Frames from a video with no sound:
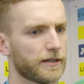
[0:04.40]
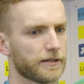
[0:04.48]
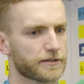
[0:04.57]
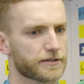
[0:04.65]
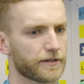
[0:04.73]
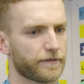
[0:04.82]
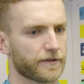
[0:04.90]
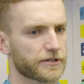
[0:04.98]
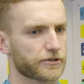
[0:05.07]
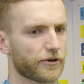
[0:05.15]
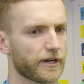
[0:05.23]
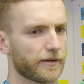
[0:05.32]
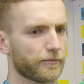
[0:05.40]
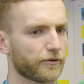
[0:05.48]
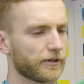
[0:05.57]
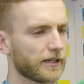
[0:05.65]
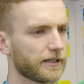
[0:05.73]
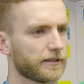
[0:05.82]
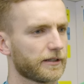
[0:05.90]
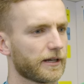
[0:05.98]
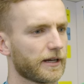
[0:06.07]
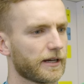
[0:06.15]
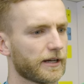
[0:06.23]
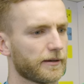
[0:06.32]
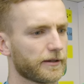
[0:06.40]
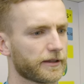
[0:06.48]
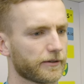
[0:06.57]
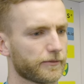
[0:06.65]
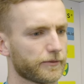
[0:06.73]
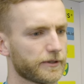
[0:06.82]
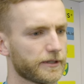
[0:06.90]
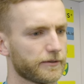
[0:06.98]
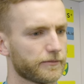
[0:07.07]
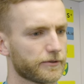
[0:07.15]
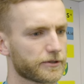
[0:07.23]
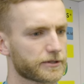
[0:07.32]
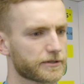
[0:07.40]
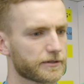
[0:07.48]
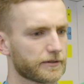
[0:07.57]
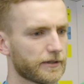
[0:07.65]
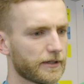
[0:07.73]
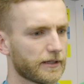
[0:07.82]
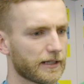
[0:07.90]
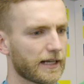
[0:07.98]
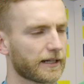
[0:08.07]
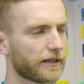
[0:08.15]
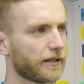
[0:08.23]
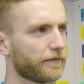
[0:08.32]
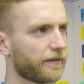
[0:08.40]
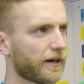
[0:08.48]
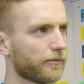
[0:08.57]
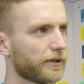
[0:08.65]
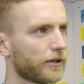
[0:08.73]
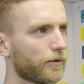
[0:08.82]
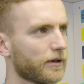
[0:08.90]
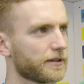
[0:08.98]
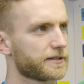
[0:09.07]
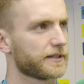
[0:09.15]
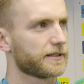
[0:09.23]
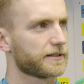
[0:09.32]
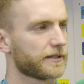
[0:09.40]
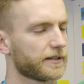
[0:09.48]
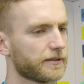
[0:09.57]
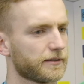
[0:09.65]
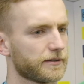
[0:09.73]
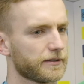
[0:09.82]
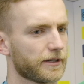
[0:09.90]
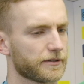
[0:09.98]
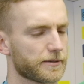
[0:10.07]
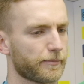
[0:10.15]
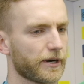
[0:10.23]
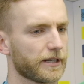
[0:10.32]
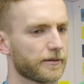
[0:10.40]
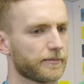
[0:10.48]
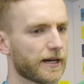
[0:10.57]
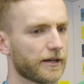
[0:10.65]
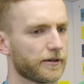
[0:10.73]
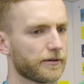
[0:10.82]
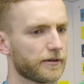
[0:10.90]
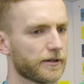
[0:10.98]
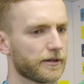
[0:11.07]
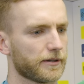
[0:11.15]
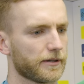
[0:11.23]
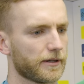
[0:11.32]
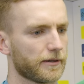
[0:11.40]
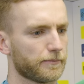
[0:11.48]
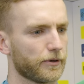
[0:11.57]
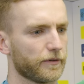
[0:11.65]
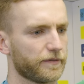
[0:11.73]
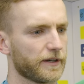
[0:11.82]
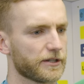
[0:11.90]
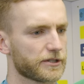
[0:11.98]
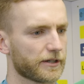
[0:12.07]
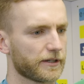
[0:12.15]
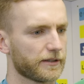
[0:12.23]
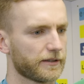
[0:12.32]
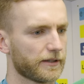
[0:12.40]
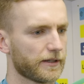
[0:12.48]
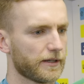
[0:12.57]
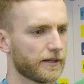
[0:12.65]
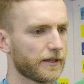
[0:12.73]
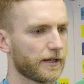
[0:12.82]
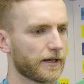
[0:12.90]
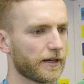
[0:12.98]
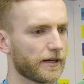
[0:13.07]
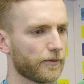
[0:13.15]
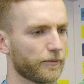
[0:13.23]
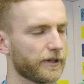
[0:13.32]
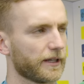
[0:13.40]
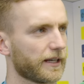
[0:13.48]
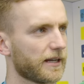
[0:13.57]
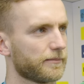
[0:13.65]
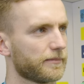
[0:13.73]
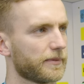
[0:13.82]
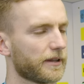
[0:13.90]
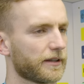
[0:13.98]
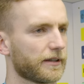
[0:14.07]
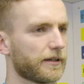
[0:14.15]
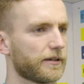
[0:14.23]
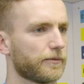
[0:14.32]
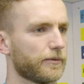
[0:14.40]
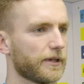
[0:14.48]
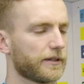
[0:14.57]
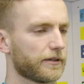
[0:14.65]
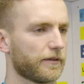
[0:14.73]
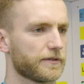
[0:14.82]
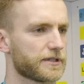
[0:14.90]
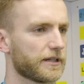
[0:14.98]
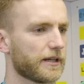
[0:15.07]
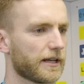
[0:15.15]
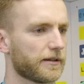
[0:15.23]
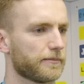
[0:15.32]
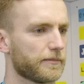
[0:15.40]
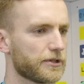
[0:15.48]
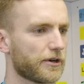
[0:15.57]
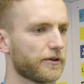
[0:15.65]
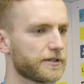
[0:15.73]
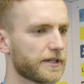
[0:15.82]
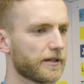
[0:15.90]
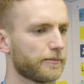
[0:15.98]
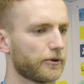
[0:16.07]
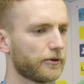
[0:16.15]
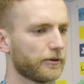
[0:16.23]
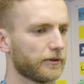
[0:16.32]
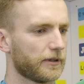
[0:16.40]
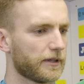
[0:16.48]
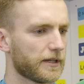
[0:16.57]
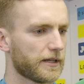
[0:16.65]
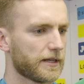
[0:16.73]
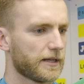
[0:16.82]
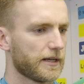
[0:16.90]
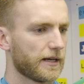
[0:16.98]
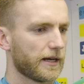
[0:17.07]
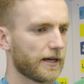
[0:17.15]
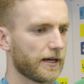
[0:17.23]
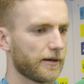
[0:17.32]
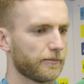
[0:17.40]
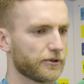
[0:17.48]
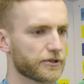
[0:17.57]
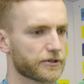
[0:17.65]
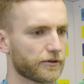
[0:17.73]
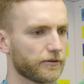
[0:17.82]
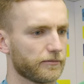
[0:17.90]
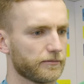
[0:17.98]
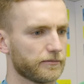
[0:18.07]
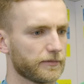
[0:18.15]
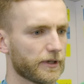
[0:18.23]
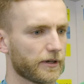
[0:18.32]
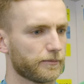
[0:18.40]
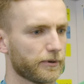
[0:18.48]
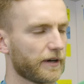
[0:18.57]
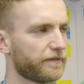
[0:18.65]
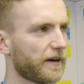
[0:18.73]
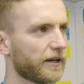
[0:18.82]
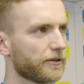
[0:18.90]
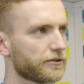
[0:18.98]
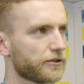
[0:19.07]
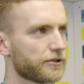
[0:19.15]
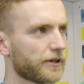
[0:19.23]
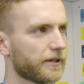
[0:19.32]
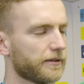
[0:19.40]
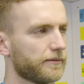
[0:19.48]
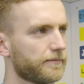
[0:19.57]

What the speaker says: It's a frustrating one, really. I think we were just lacking that final bit of quality to, you know, to break them down and put a finish on it and win the game. I think we had obviously had a majority of the ball, but just couldn't, you know, put that final touch on it.